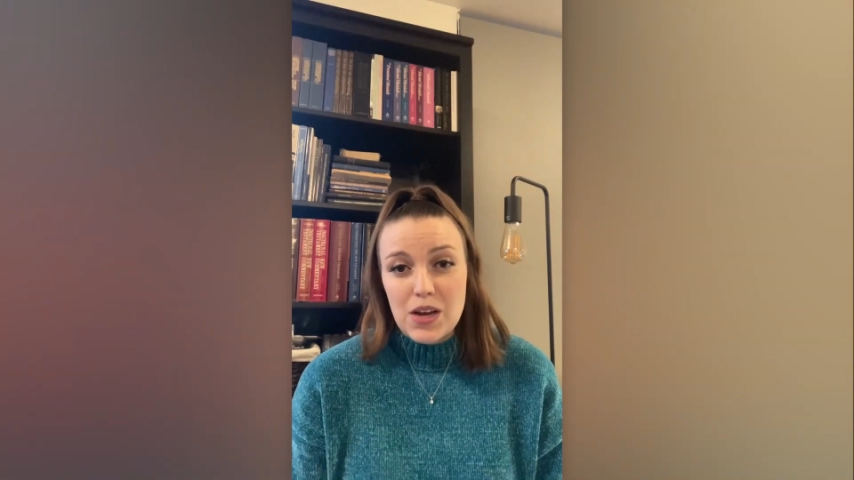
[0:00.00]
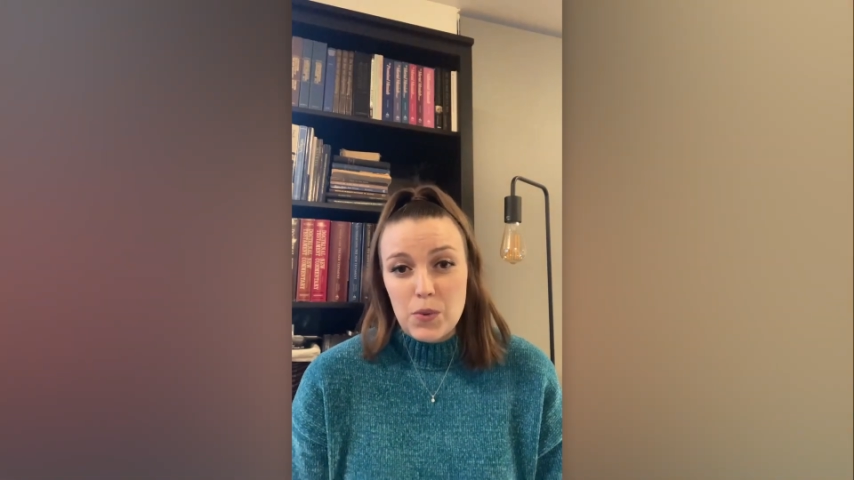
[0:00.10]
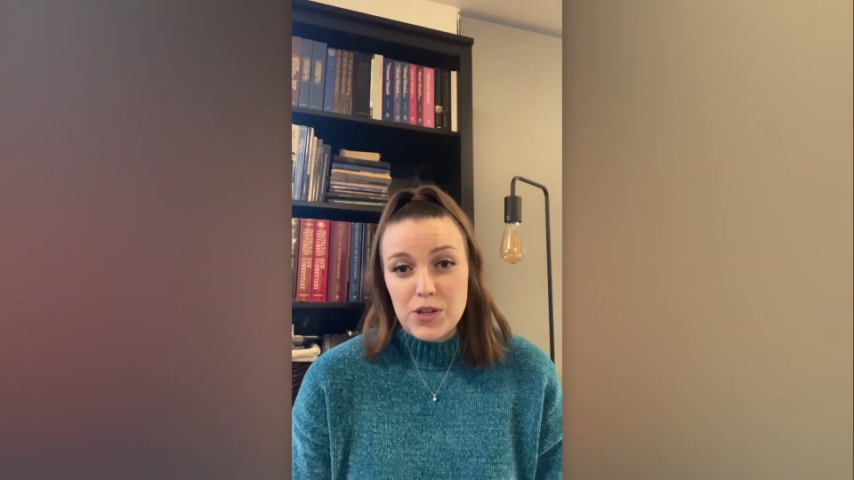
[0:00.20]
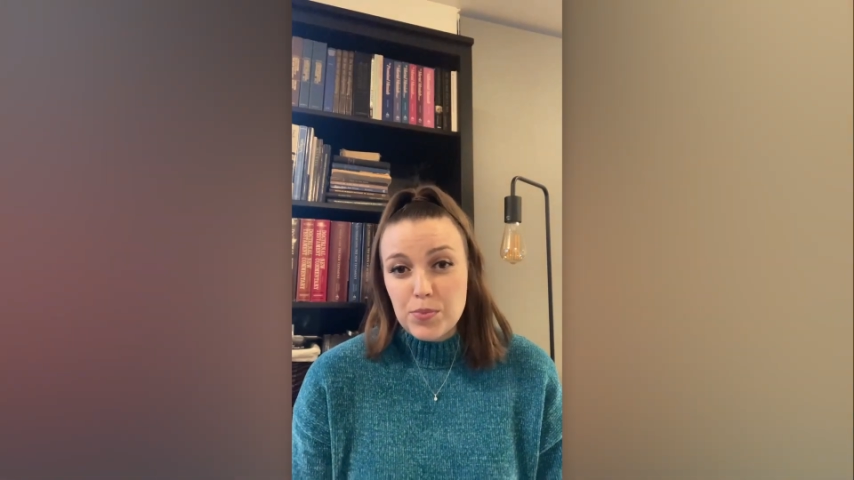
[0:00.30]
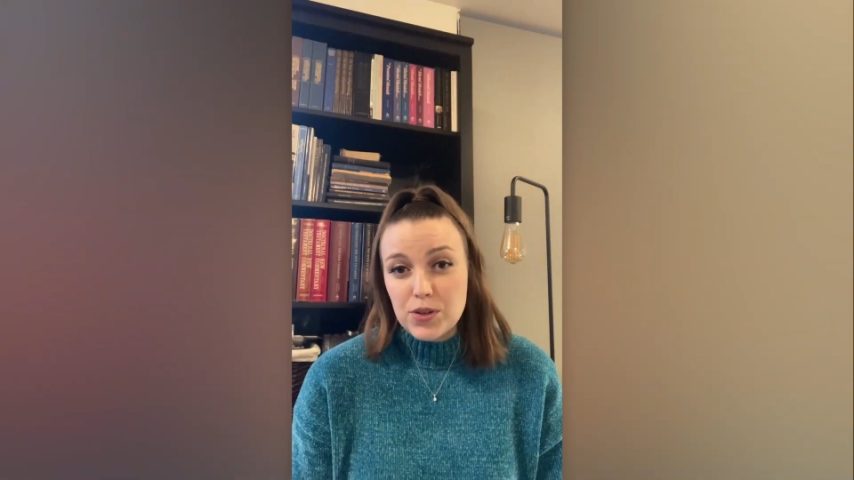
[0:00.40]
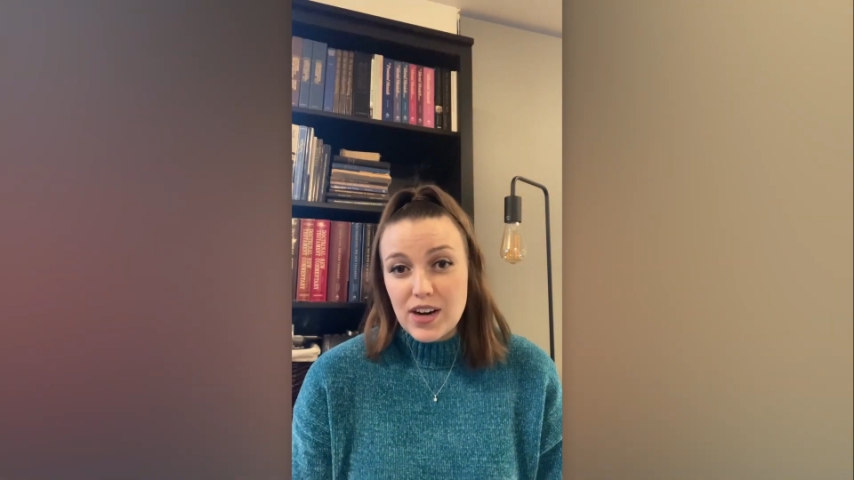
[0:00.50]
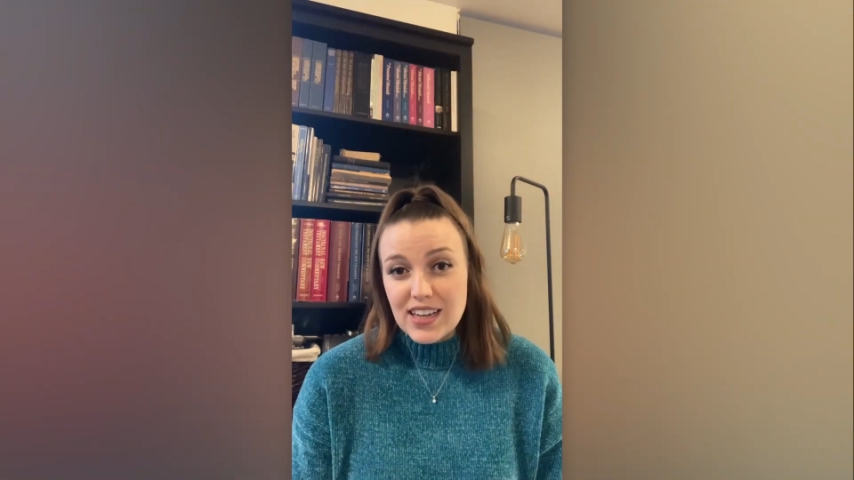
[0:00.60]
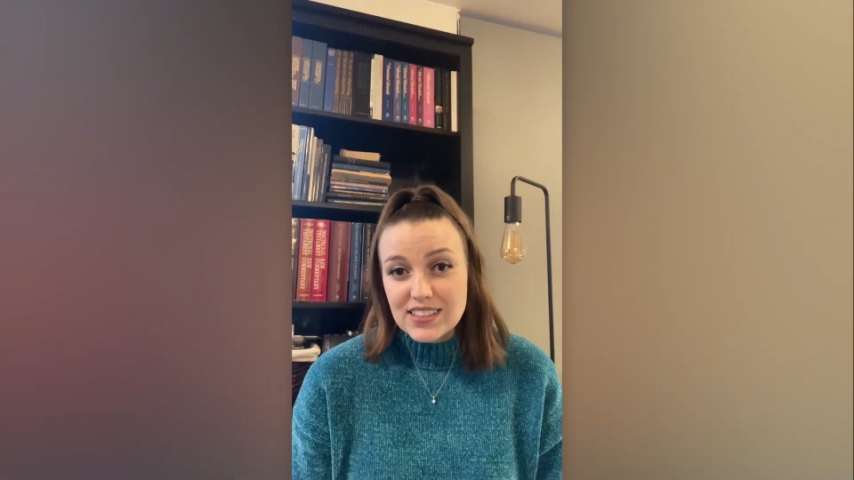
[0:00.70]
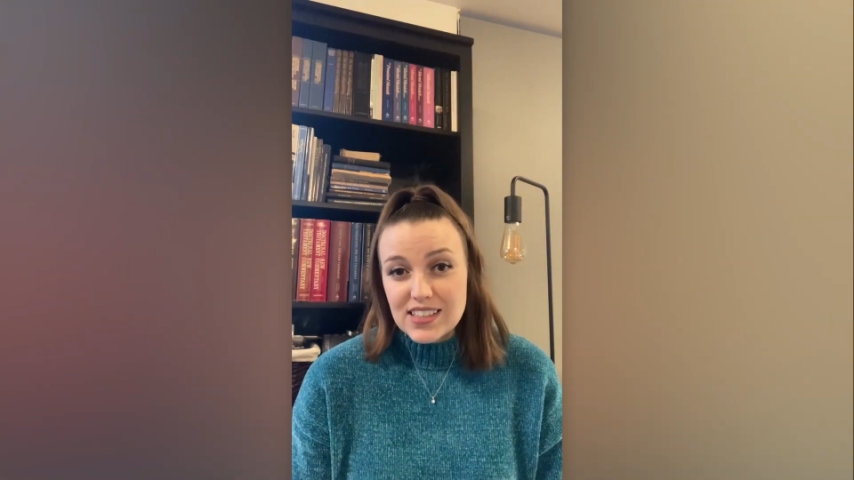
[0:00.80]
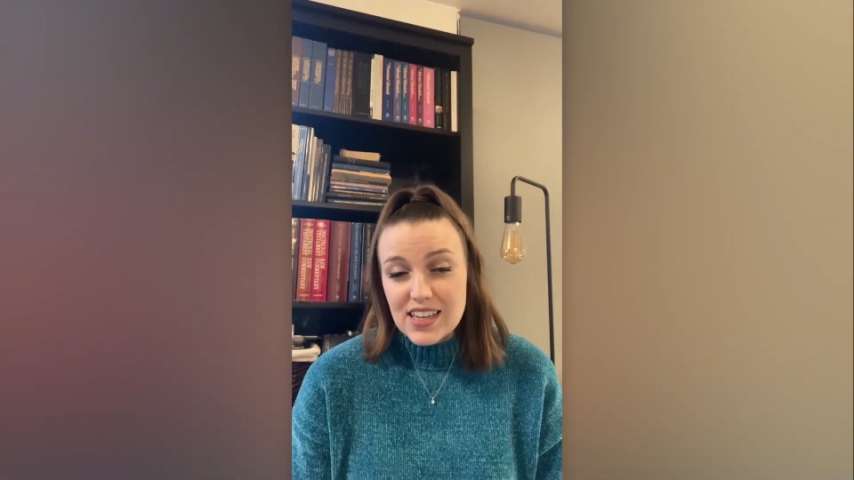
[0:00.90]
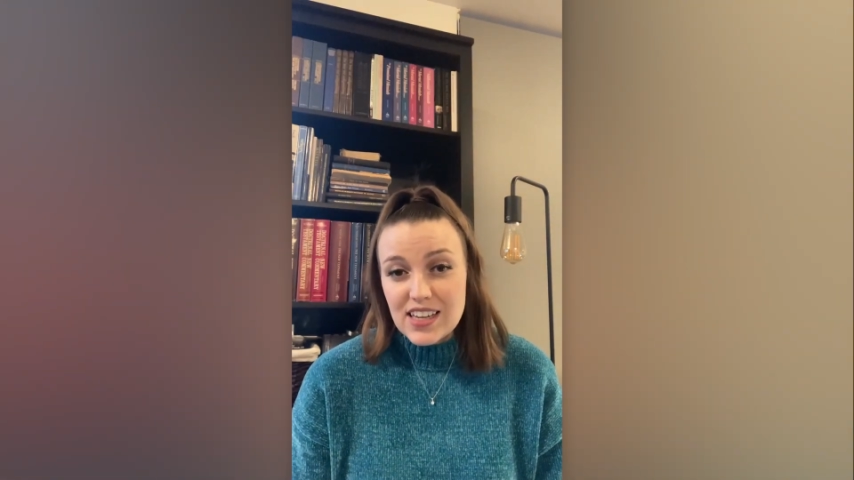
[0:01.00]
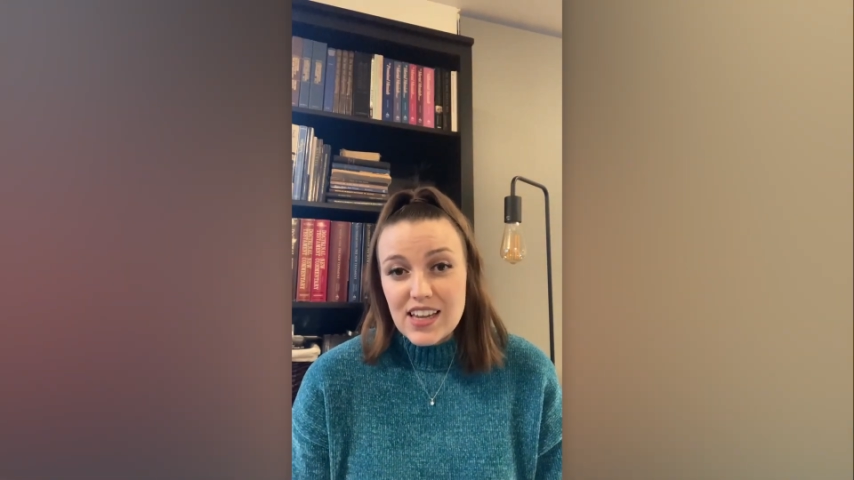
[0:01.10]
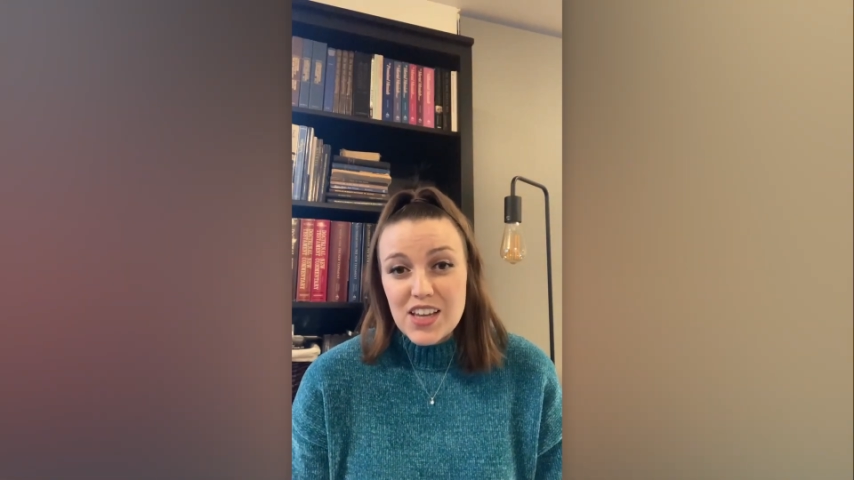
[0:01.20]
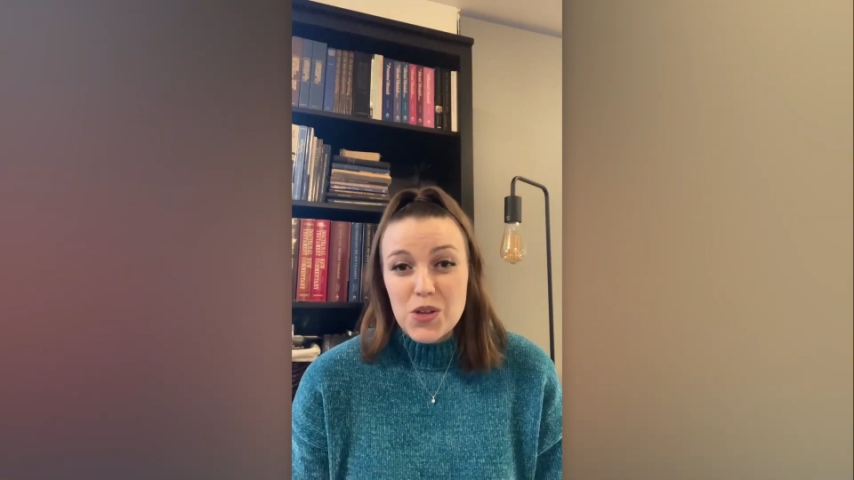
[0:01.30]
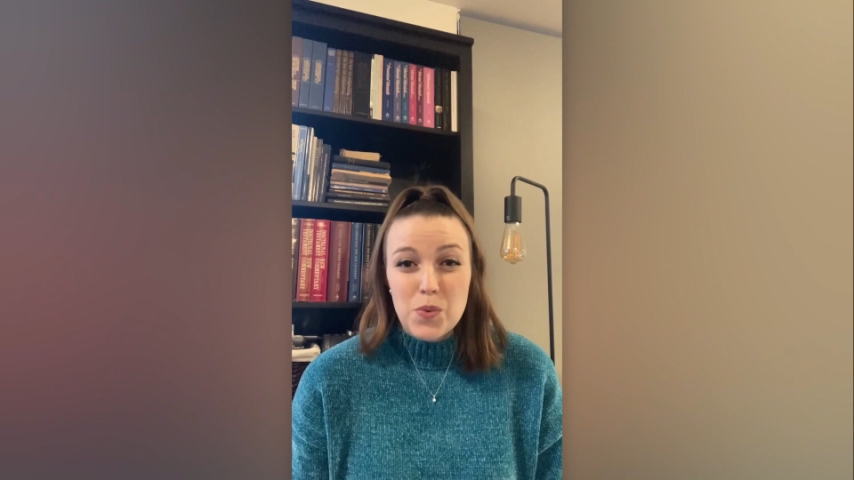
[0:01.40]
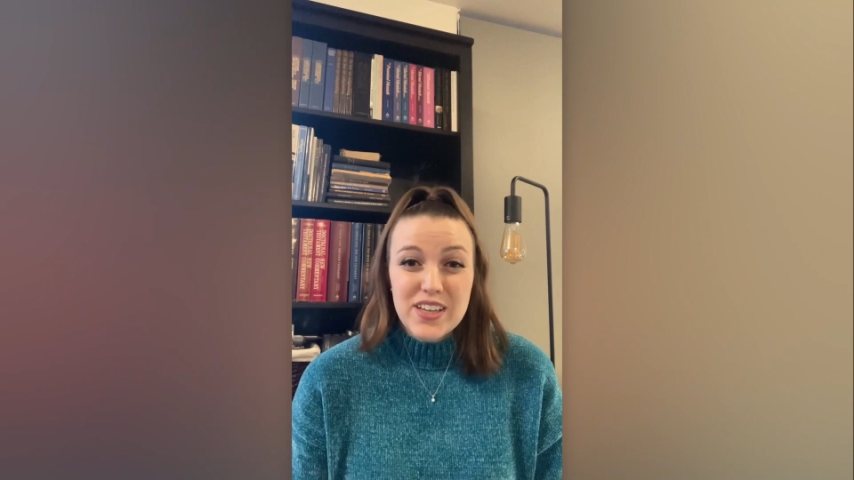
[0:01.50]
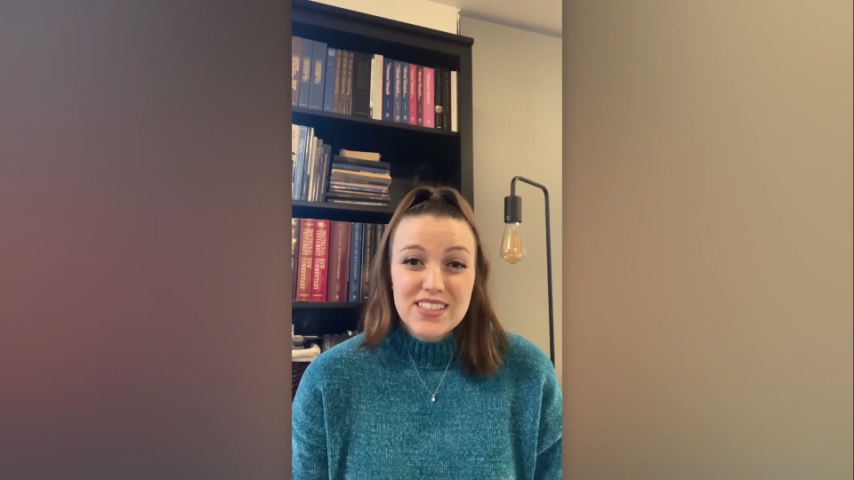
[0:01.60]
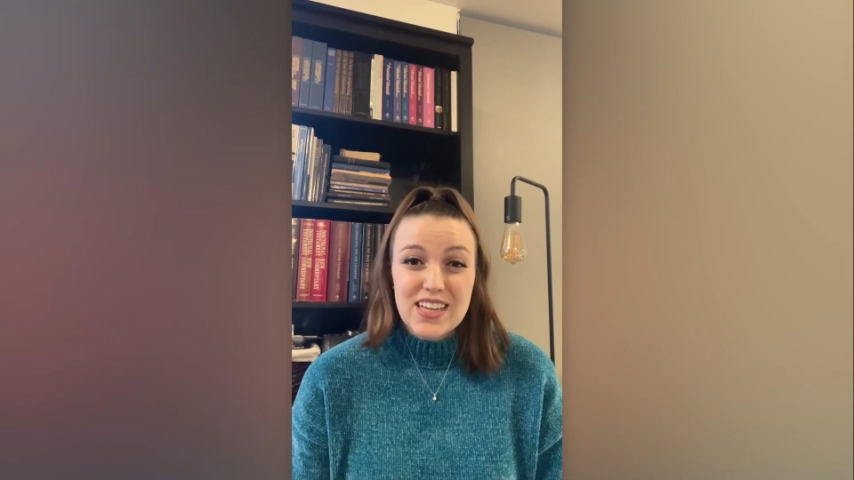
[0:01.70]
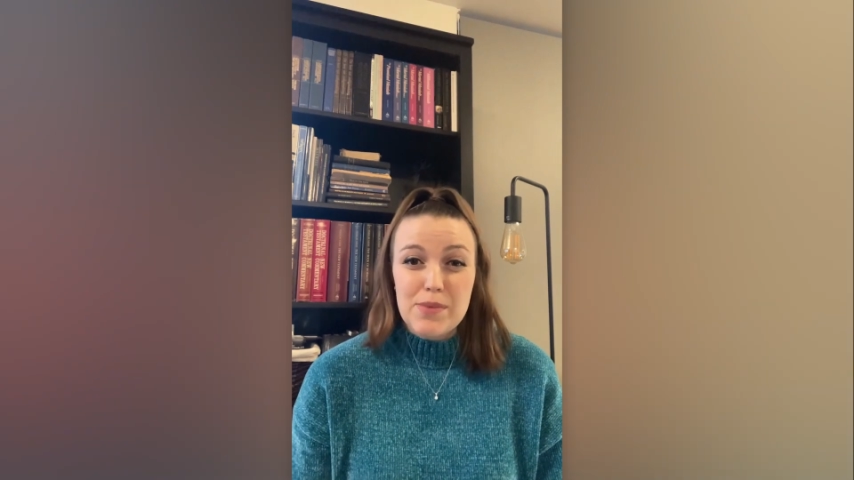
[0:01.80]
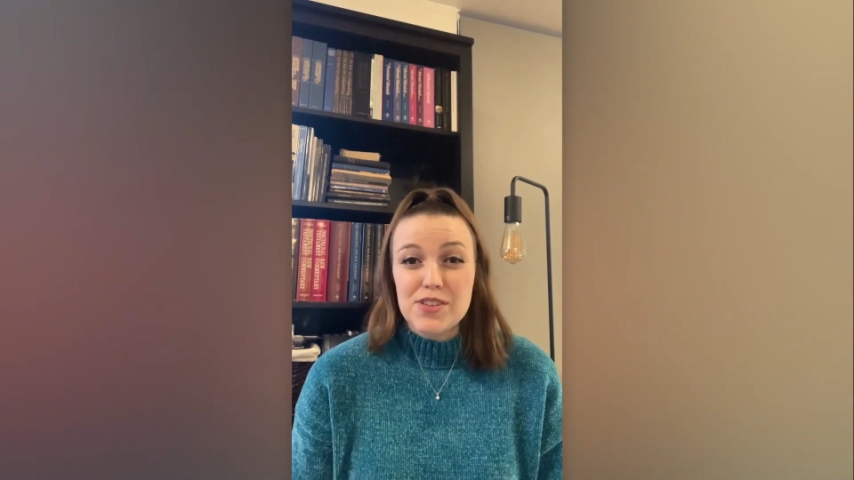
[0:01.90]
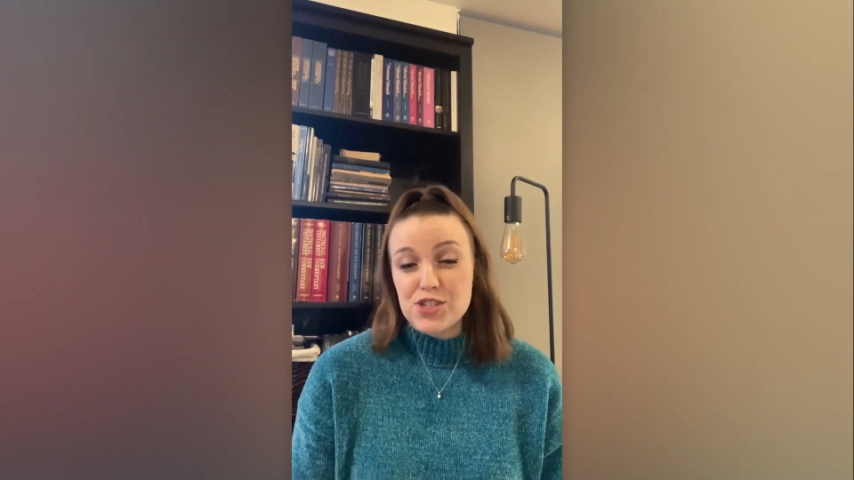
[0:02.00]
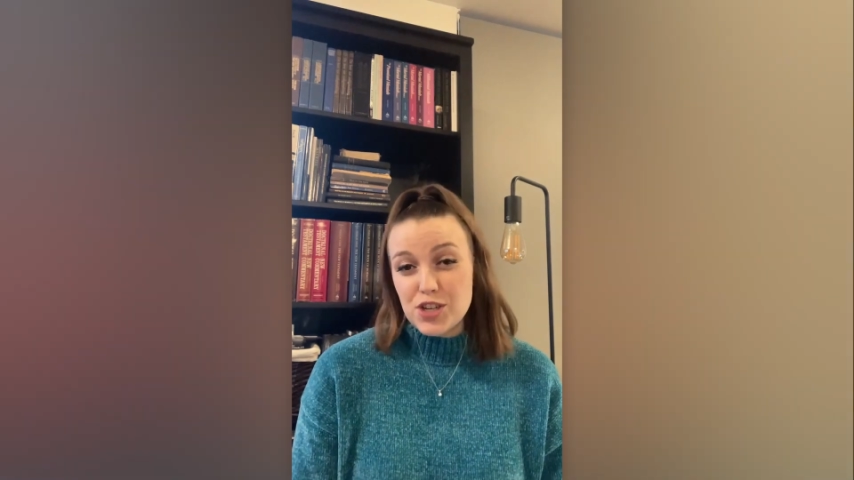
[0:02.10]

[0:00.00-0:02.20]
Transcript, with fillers: when you procrastinate, you waste time that